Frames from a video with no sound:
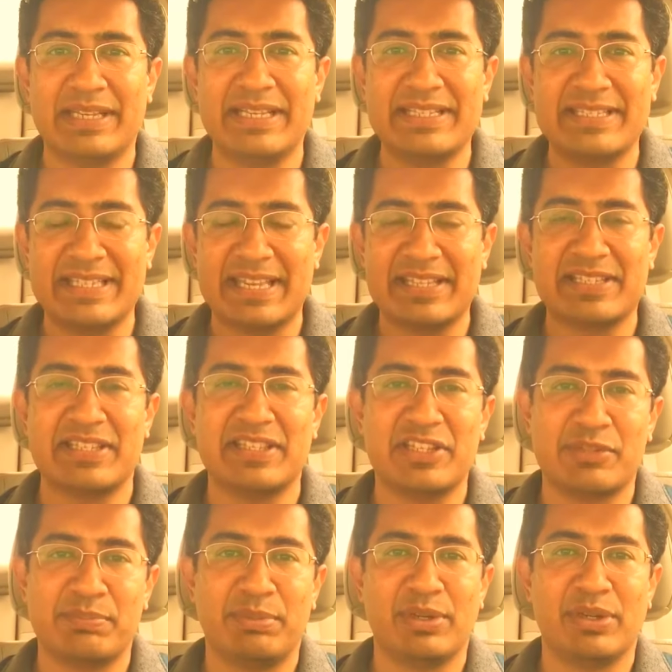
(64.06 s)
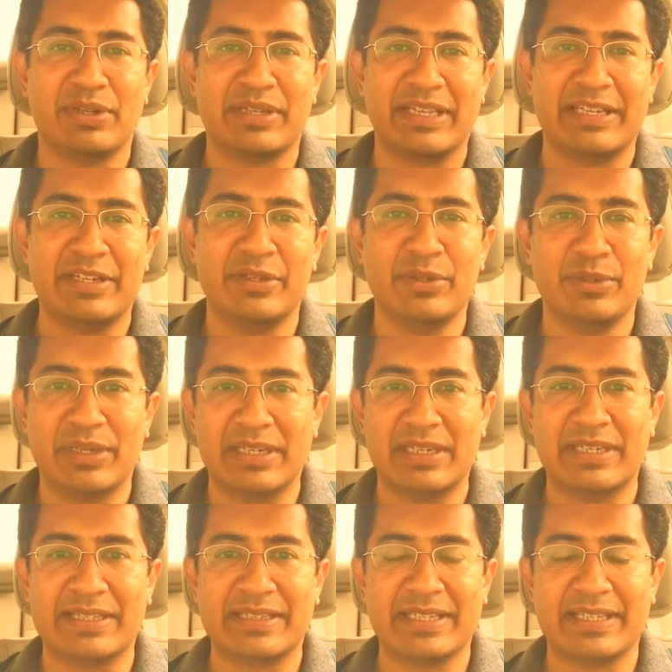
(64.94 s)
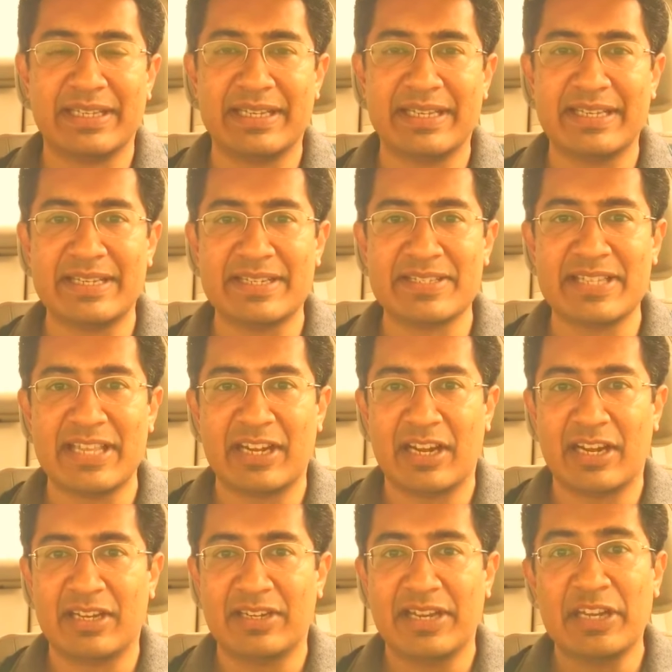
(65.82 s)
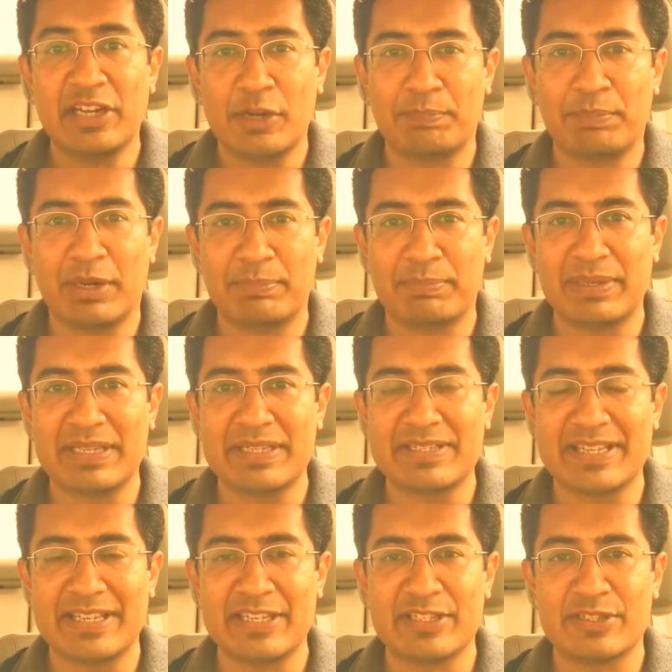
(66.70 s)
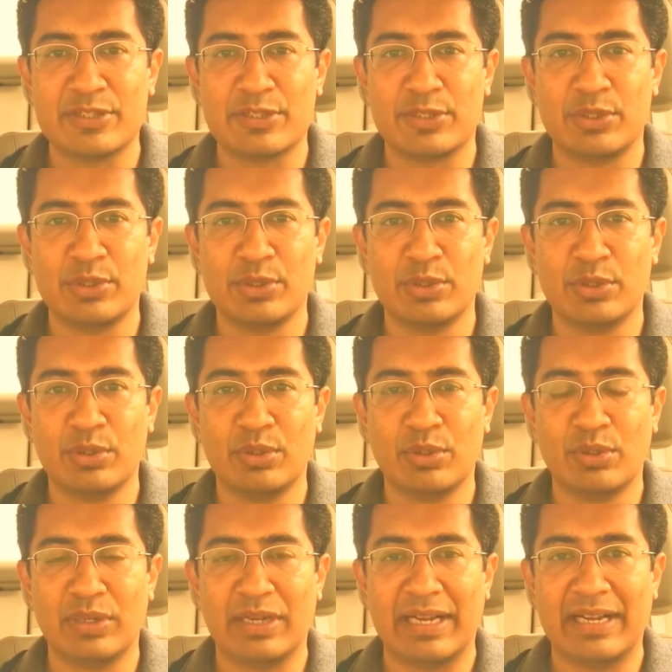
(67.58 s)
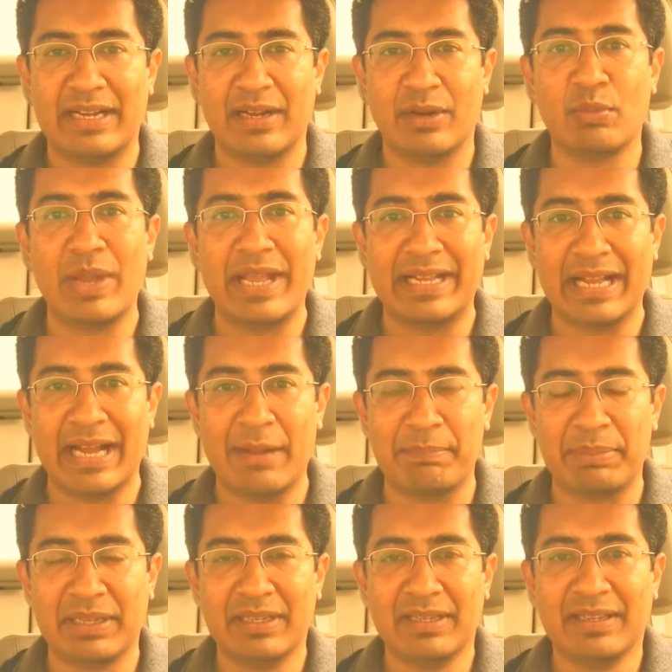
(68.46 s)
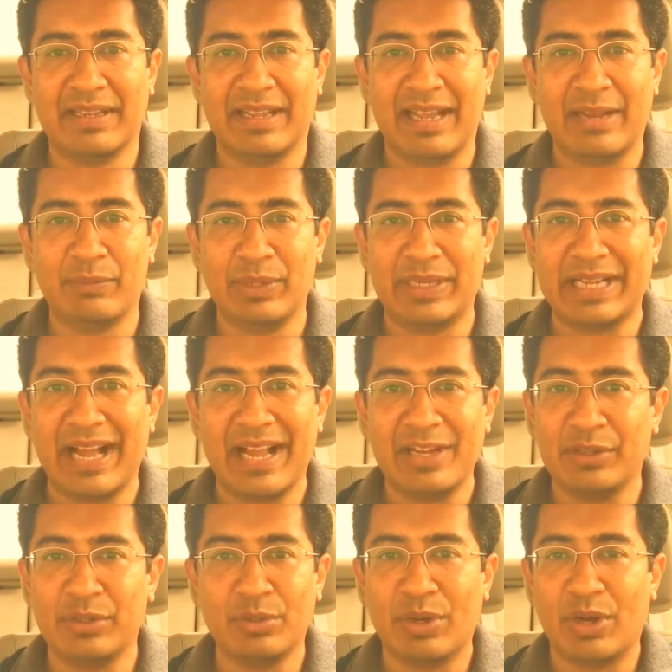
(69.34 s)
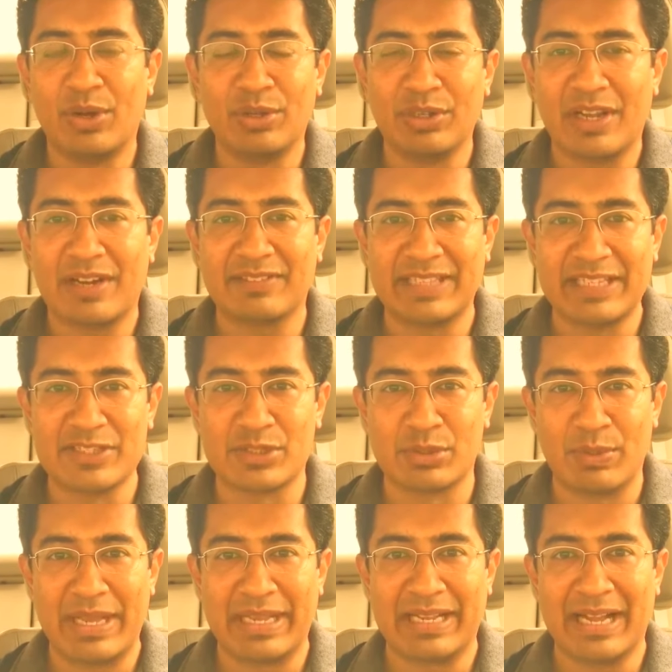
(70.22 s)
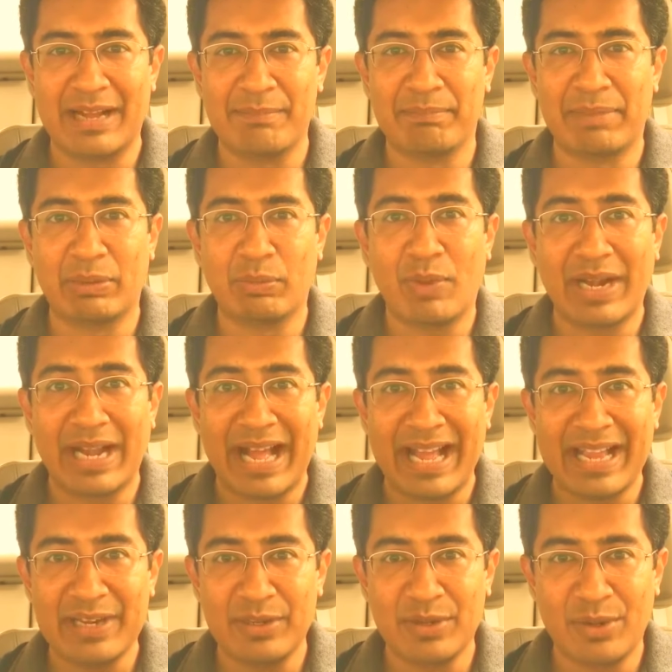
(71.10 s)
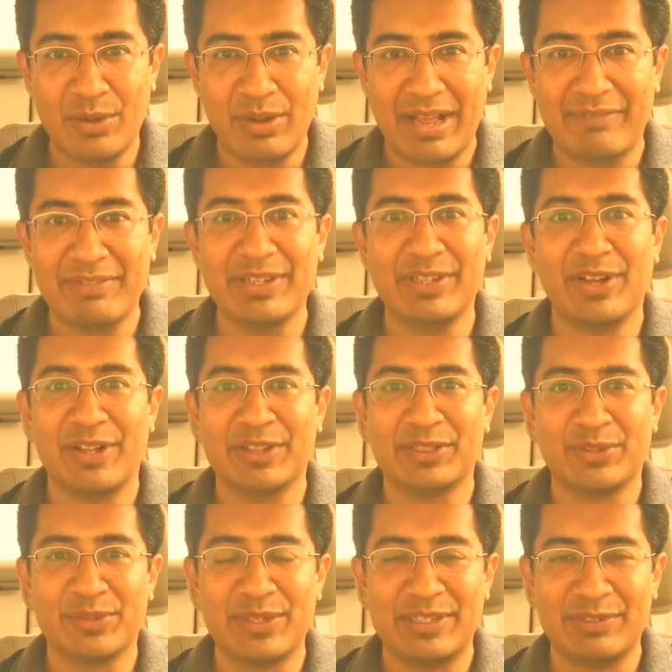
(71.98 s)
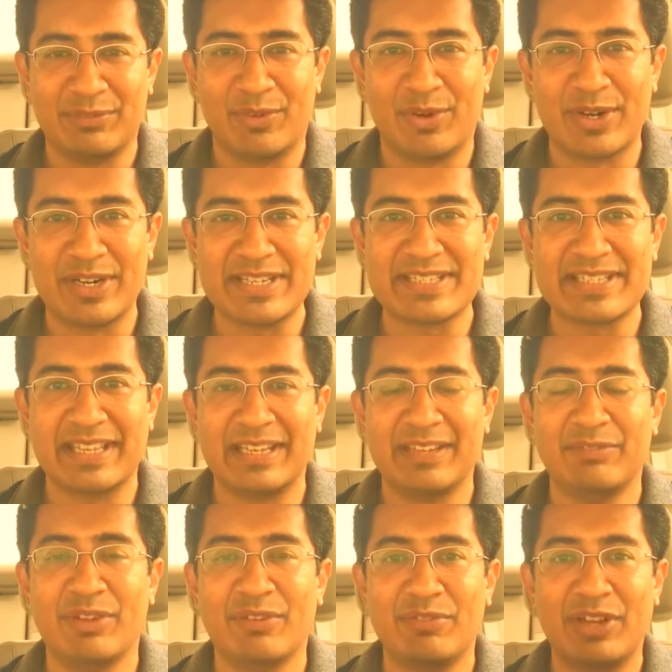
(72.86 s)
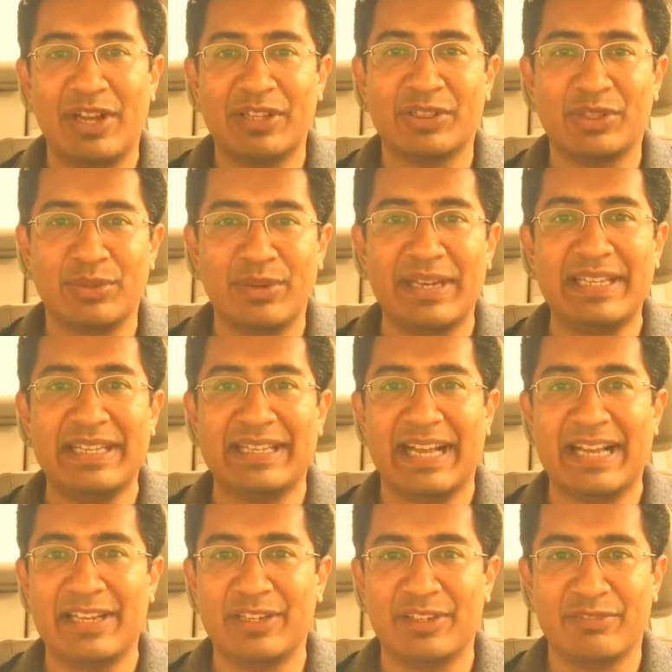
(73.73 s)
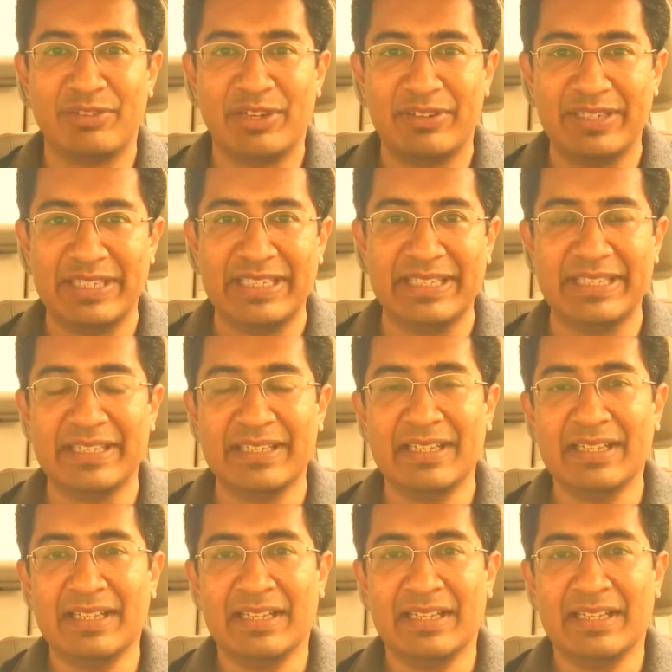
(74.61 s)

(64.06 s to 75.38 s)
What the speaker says: he says in this book, In a New Earth, is that our inner purpose is to wake up. And we can't do a whole lot of things to wake up. But what I know, having gone through a divorce, and if you've gone through any kind of very